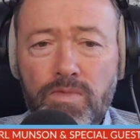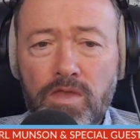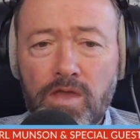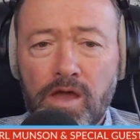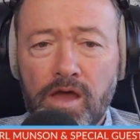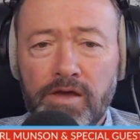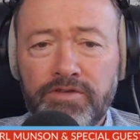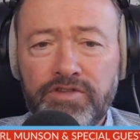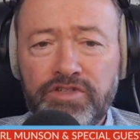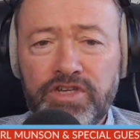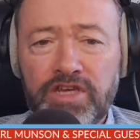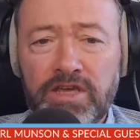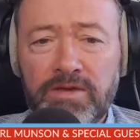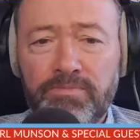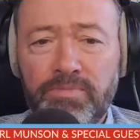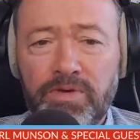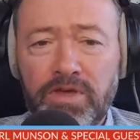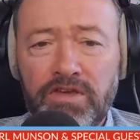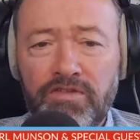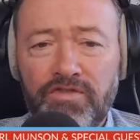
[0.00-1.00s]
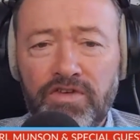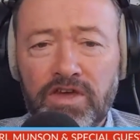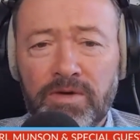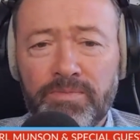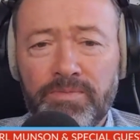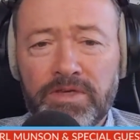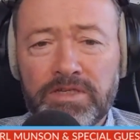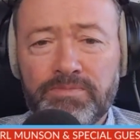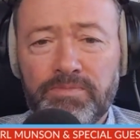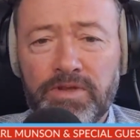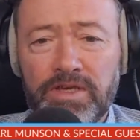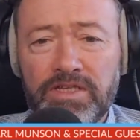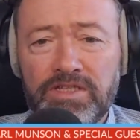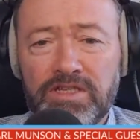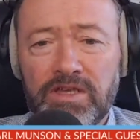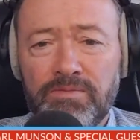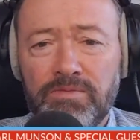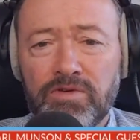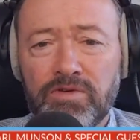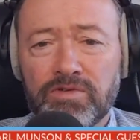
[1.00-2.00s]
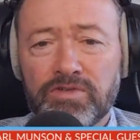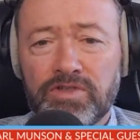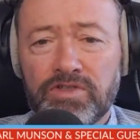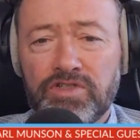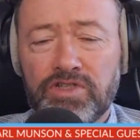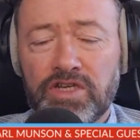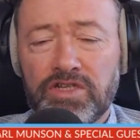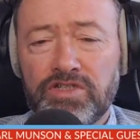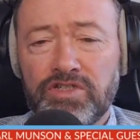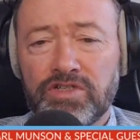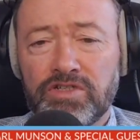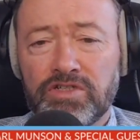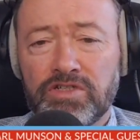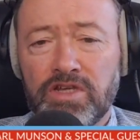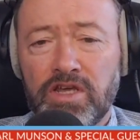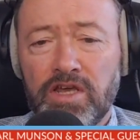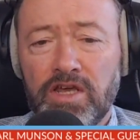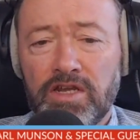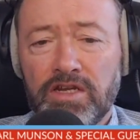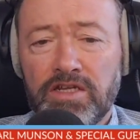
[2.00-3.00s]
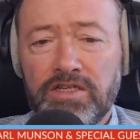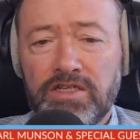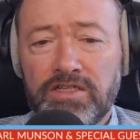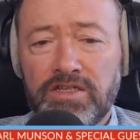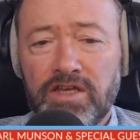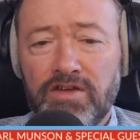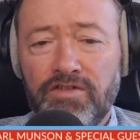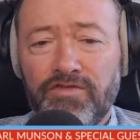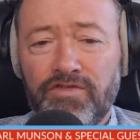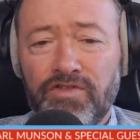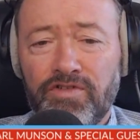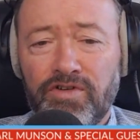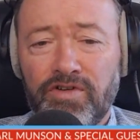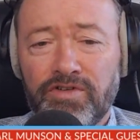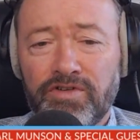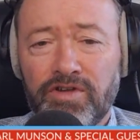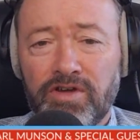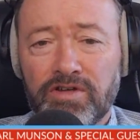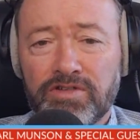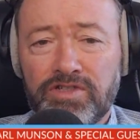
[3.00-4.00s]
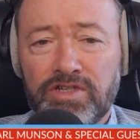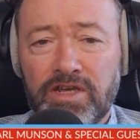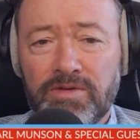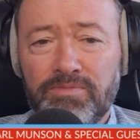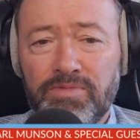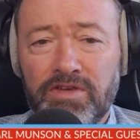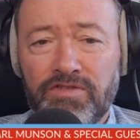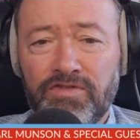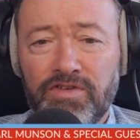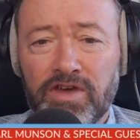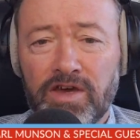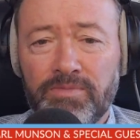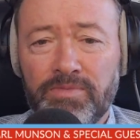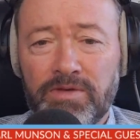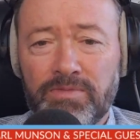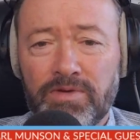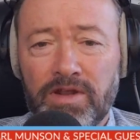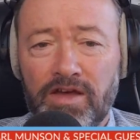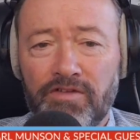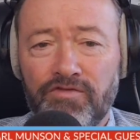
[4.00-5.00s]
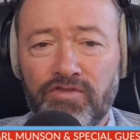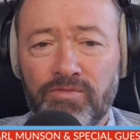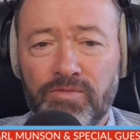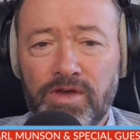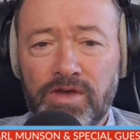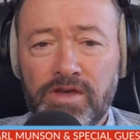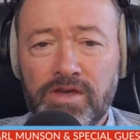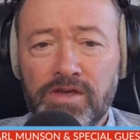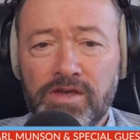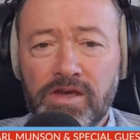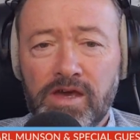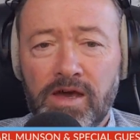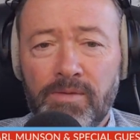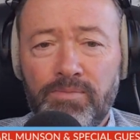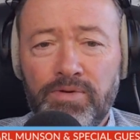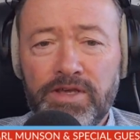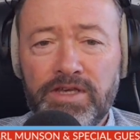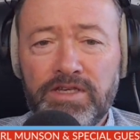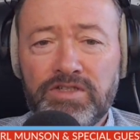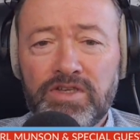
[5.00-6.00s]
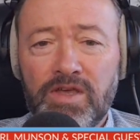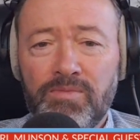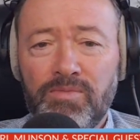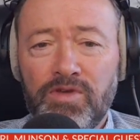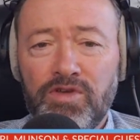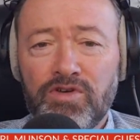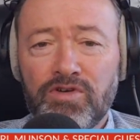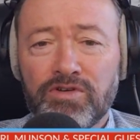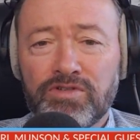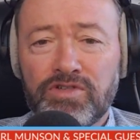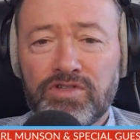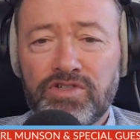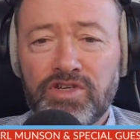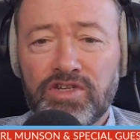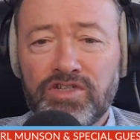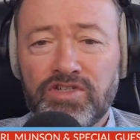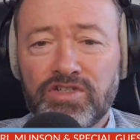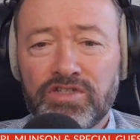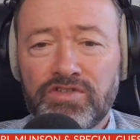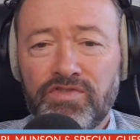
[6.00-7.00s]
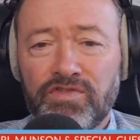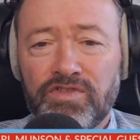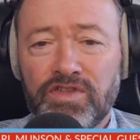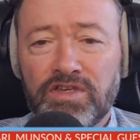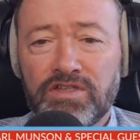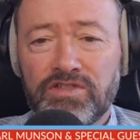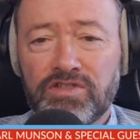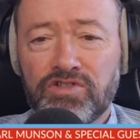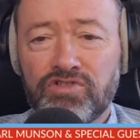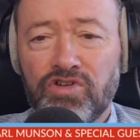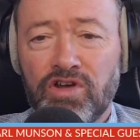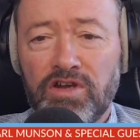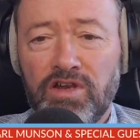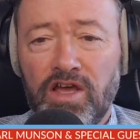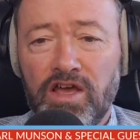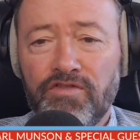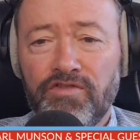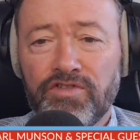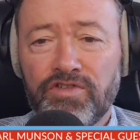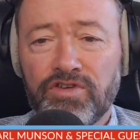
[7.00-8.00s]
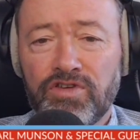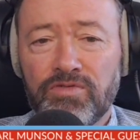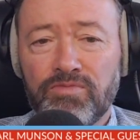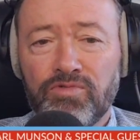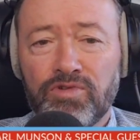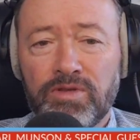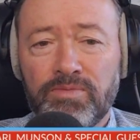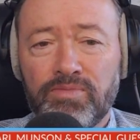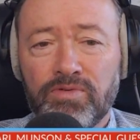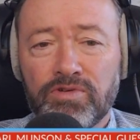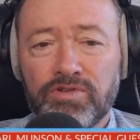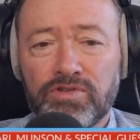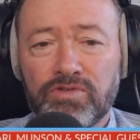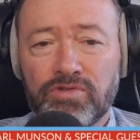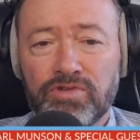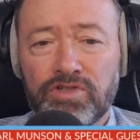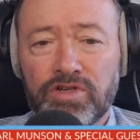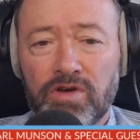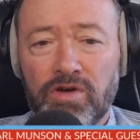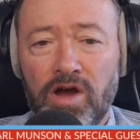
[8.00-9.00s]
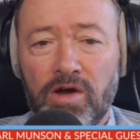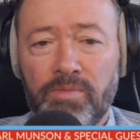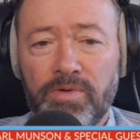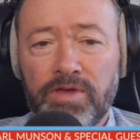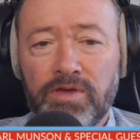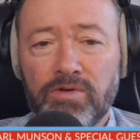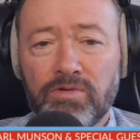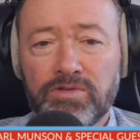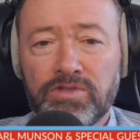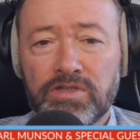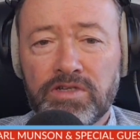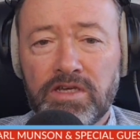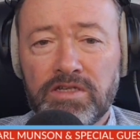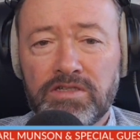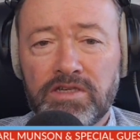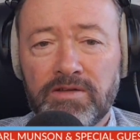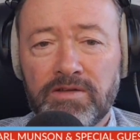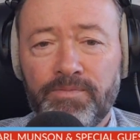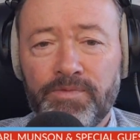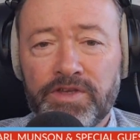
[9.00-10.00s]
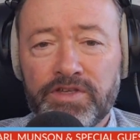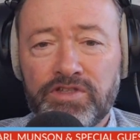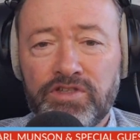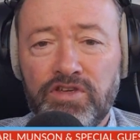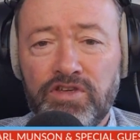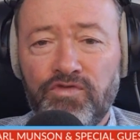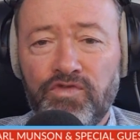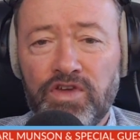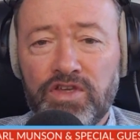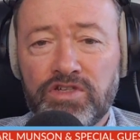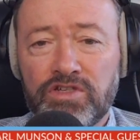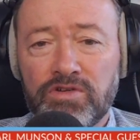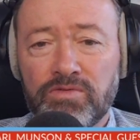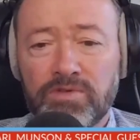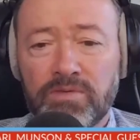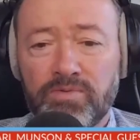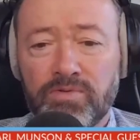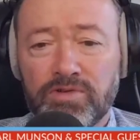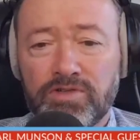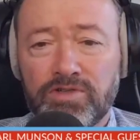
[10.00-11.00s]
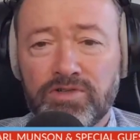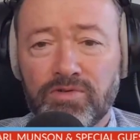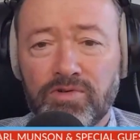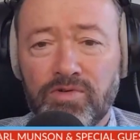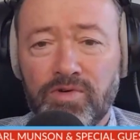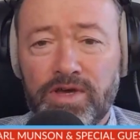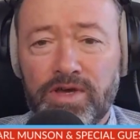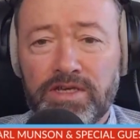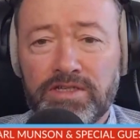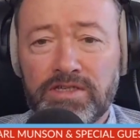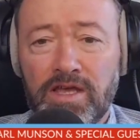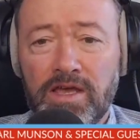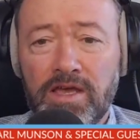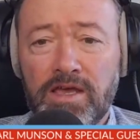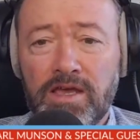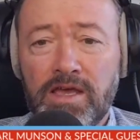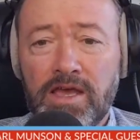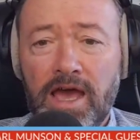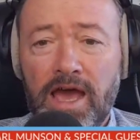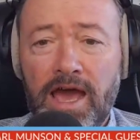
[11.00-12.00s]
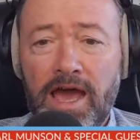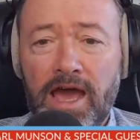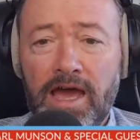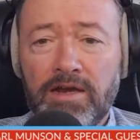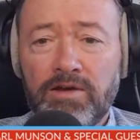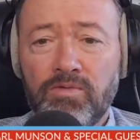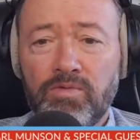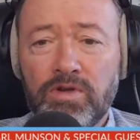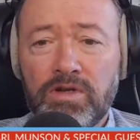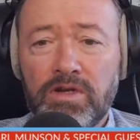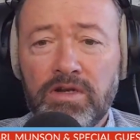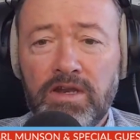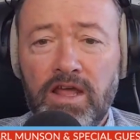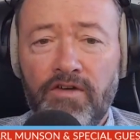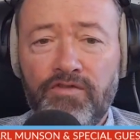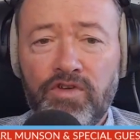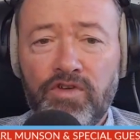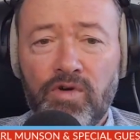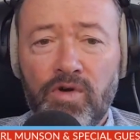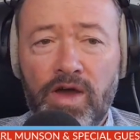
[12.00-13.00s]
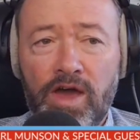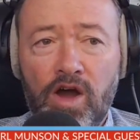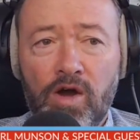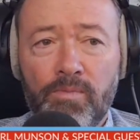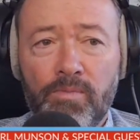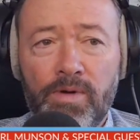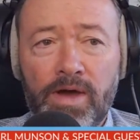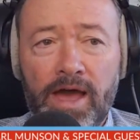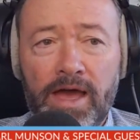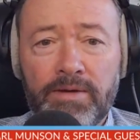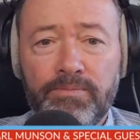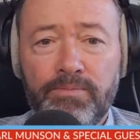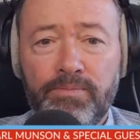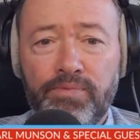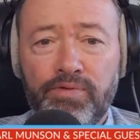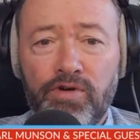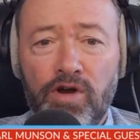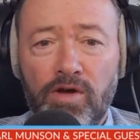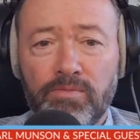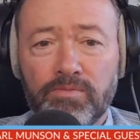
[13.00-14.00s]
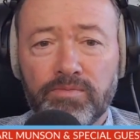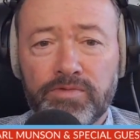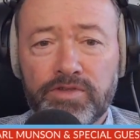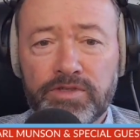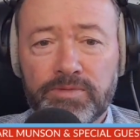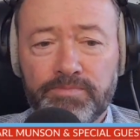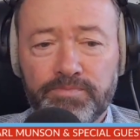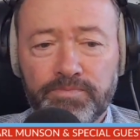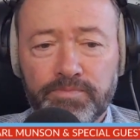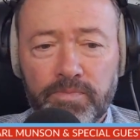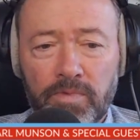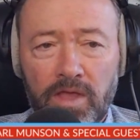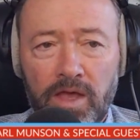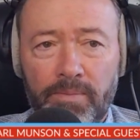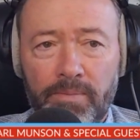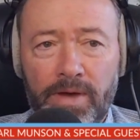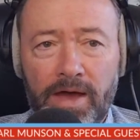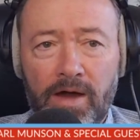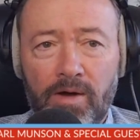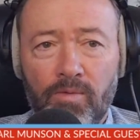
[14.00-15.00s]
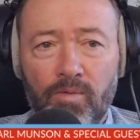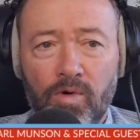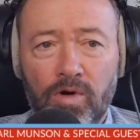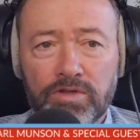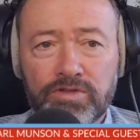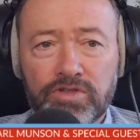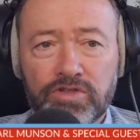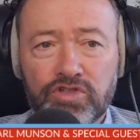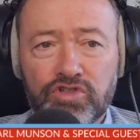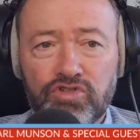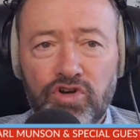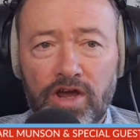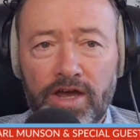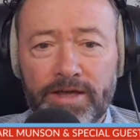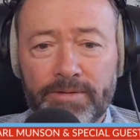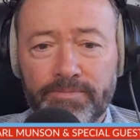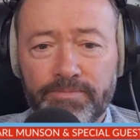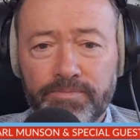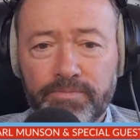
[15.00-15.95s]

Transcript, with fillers: Uh, GMP VIPs, please send me your suggestions. This is over on our GMP VIP platform. Uh, please send me your suggestions for things to try live on the Good Morning Portugal show. I'll be alternating this new feature with the Portugal quiz and would love your help and prompts about what to try